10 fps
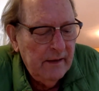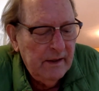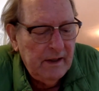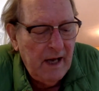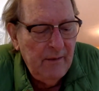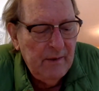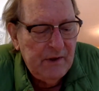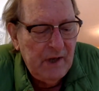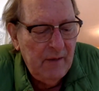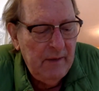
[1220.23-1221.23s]
The time
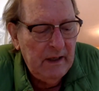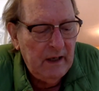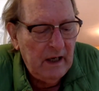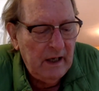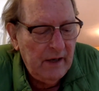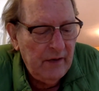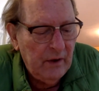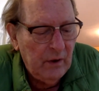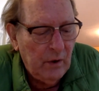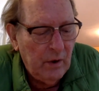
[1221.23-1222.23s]
is coming, declared the
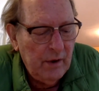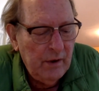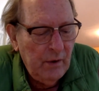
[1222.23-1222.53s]
Lord,